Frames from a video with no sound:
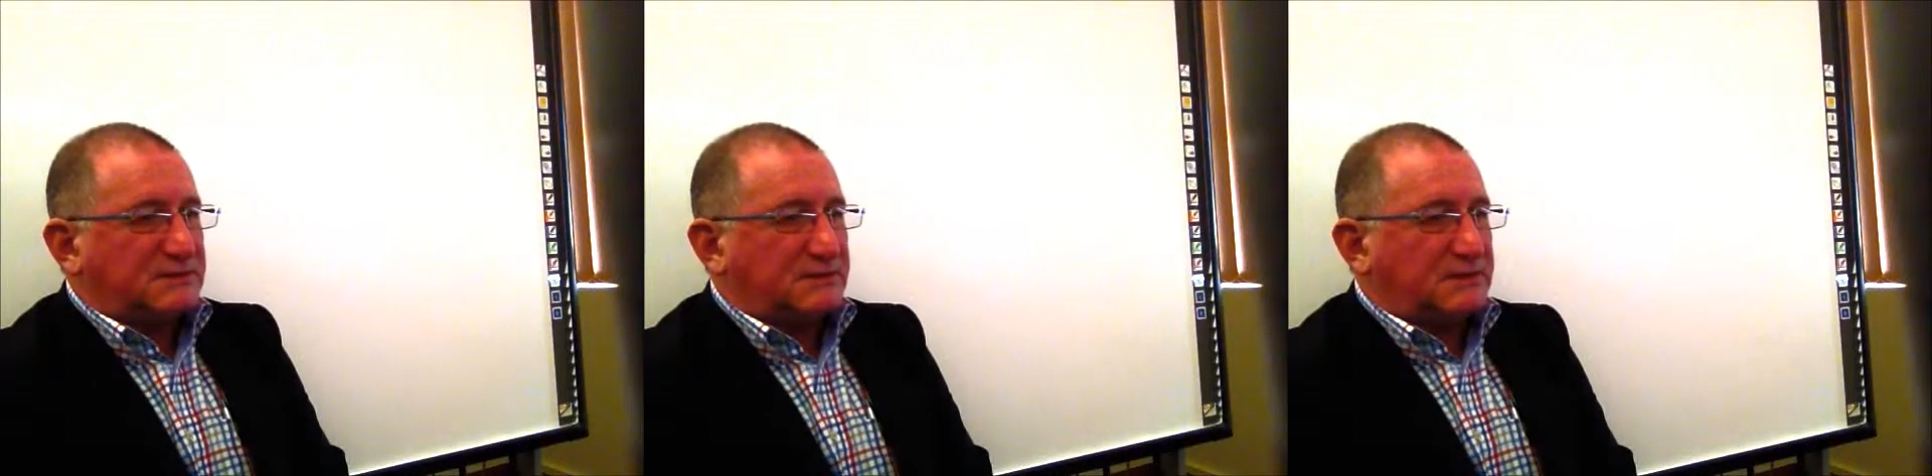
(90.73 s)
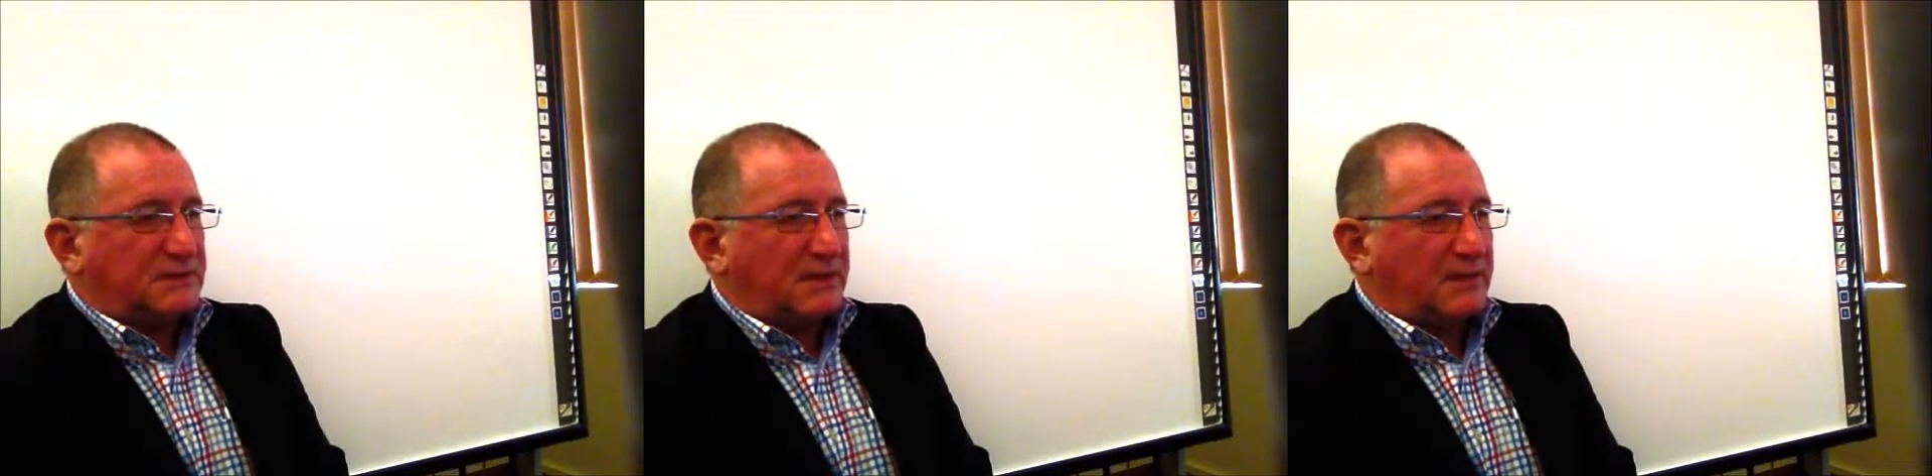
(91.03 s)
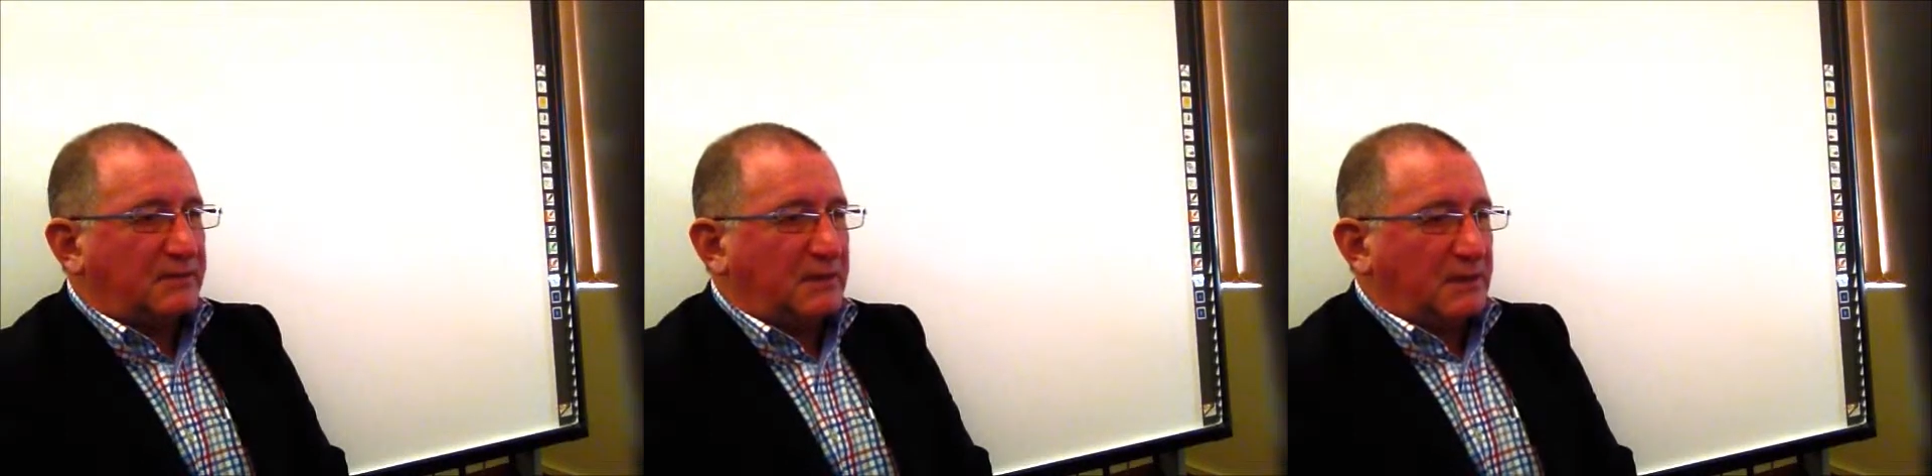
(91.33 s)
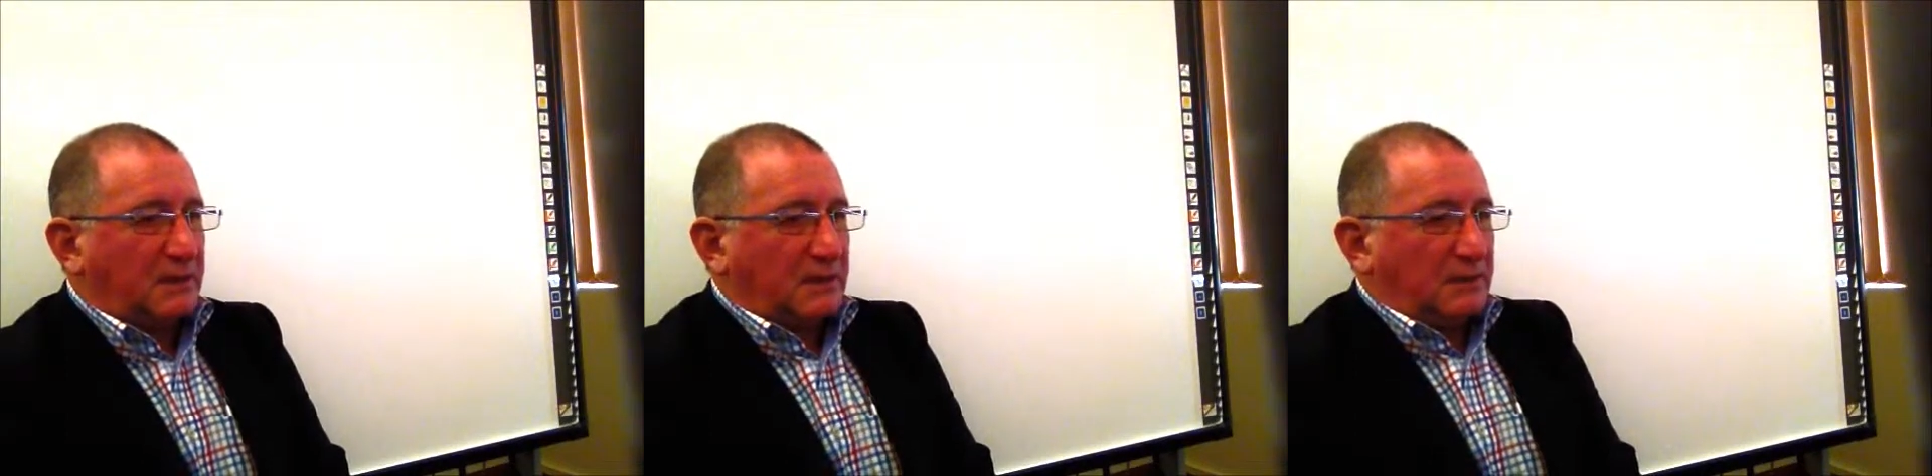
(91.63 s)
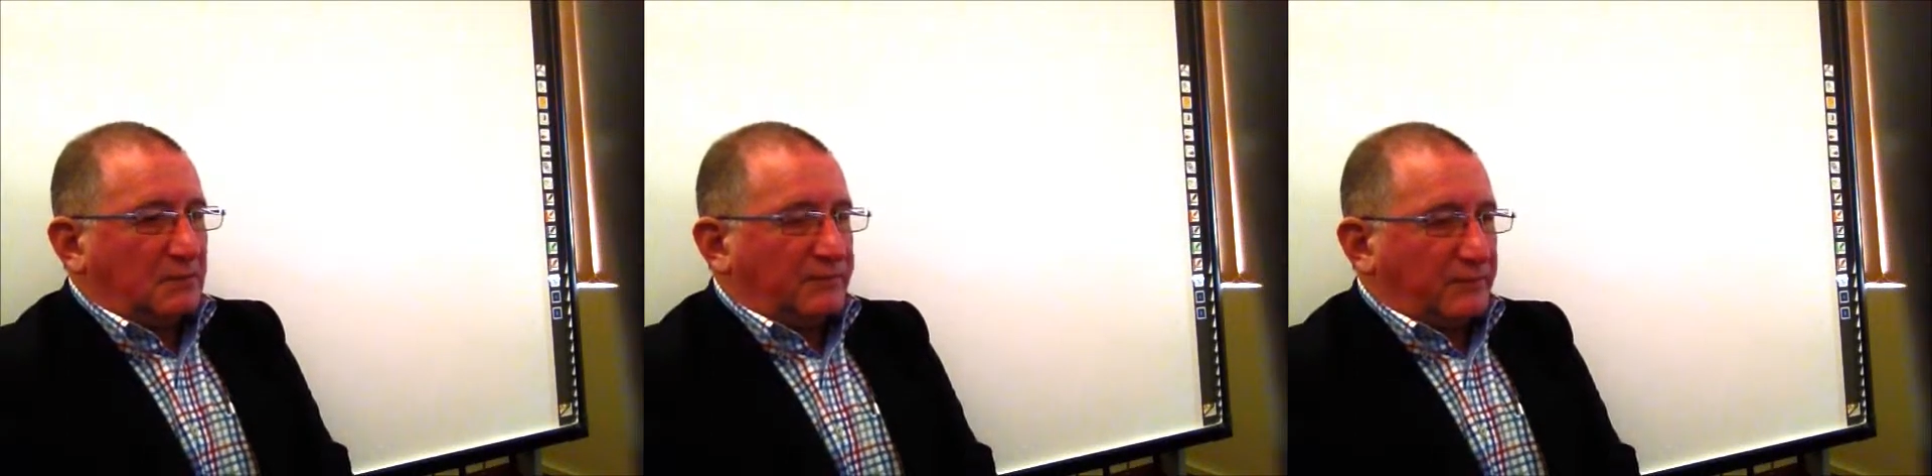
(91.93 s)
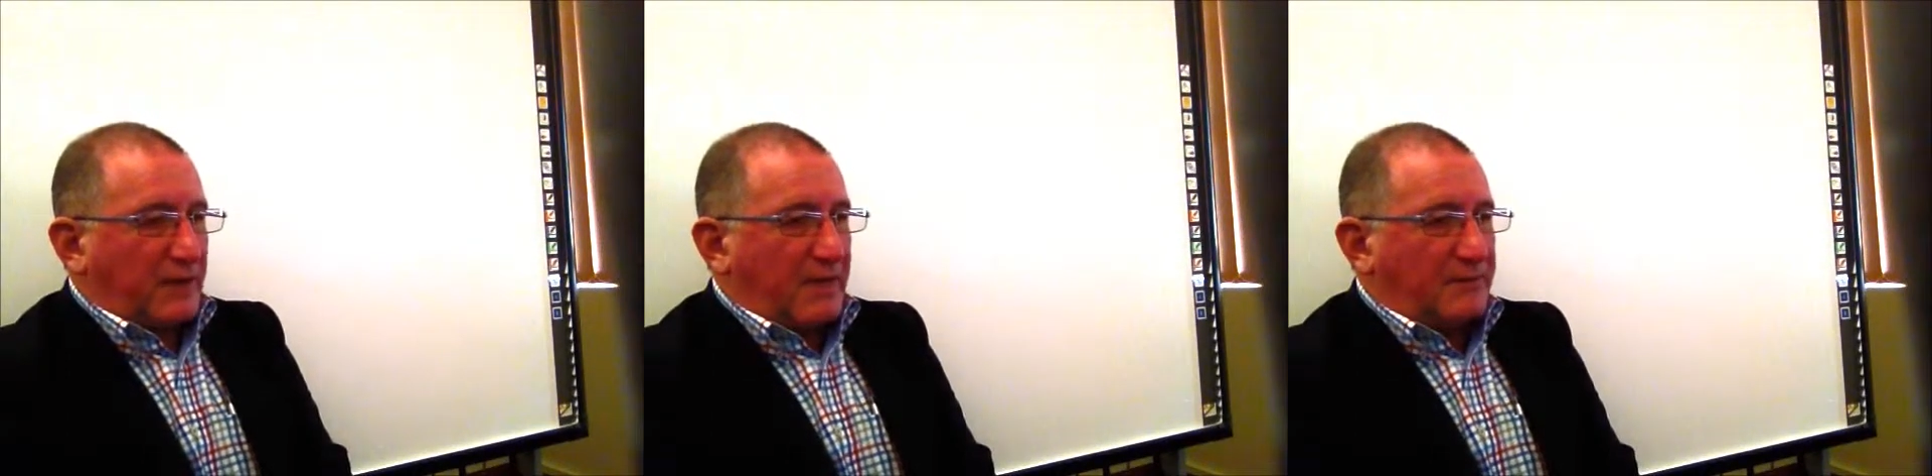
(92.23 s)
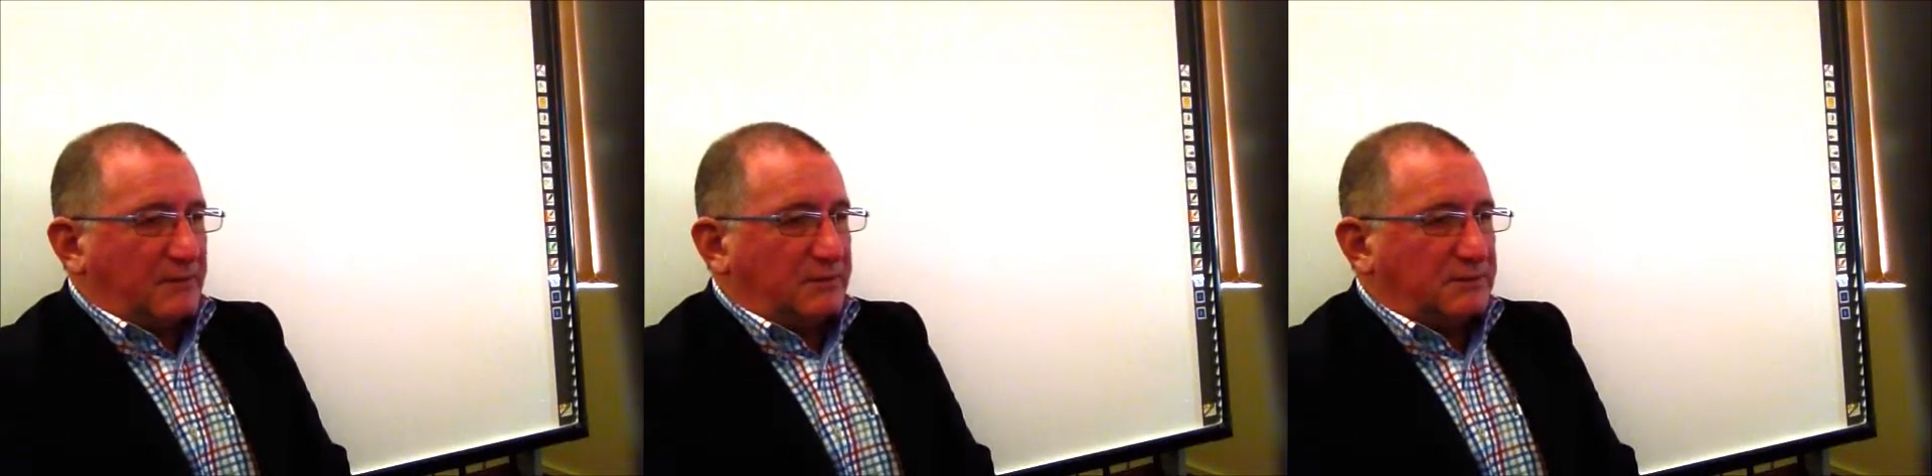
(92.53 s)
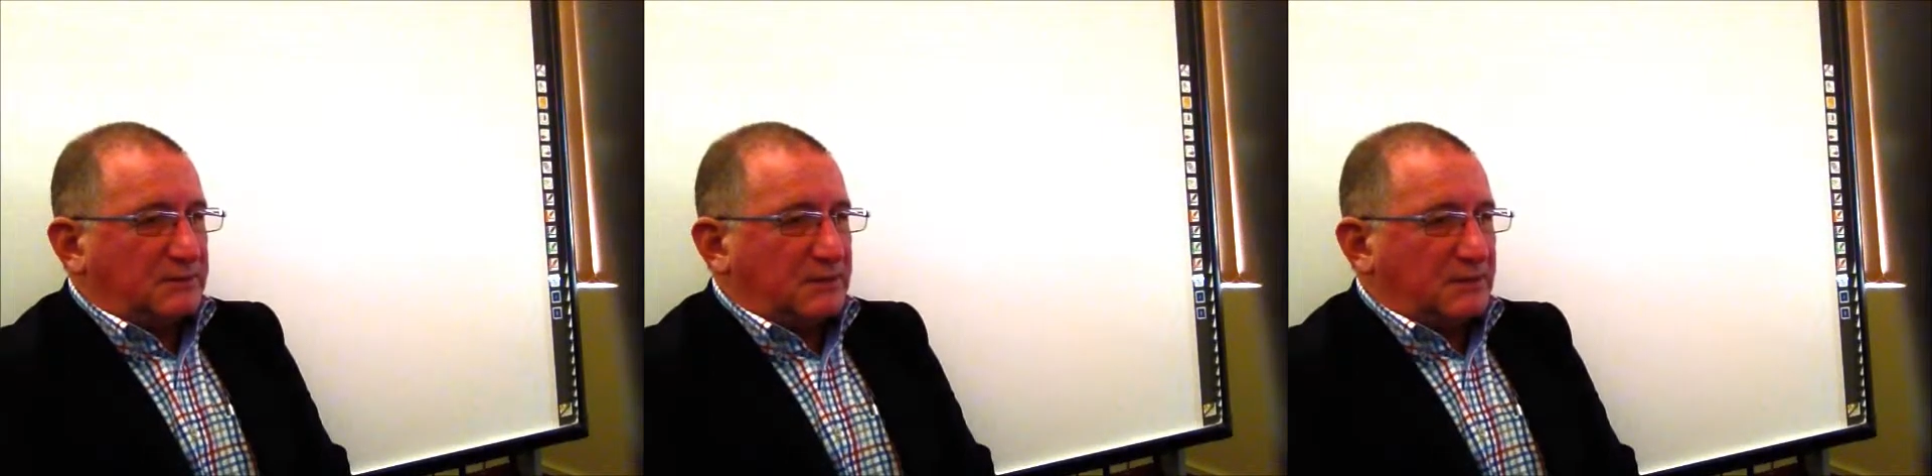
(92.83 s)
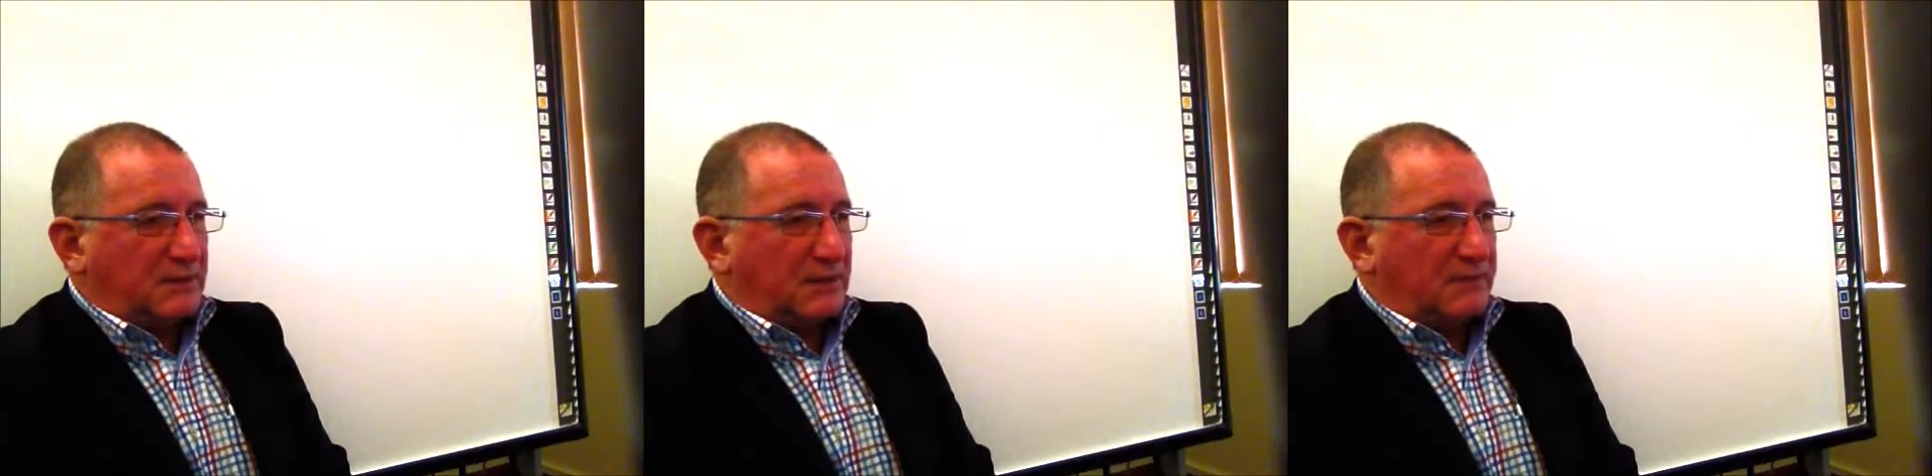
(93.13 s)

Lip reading: and we're very happy with the